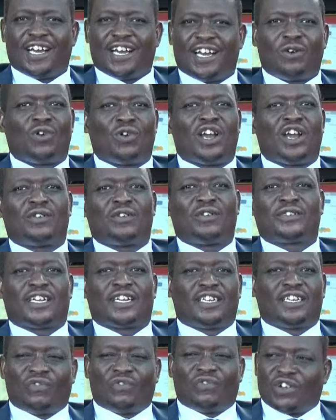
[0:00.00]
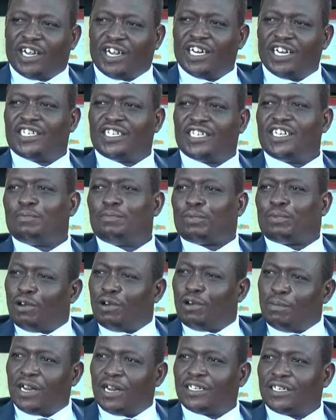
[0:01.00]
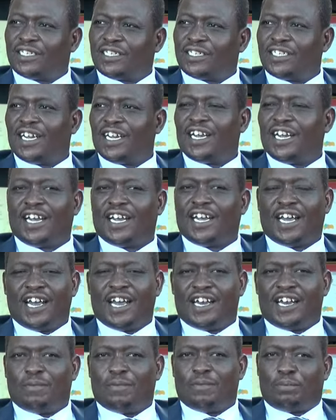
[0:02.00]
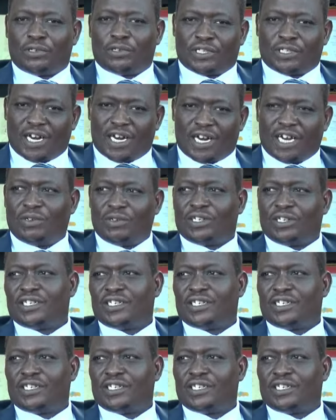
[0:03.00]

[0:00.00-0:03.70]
We have certificate, diplomas, and the postgraduate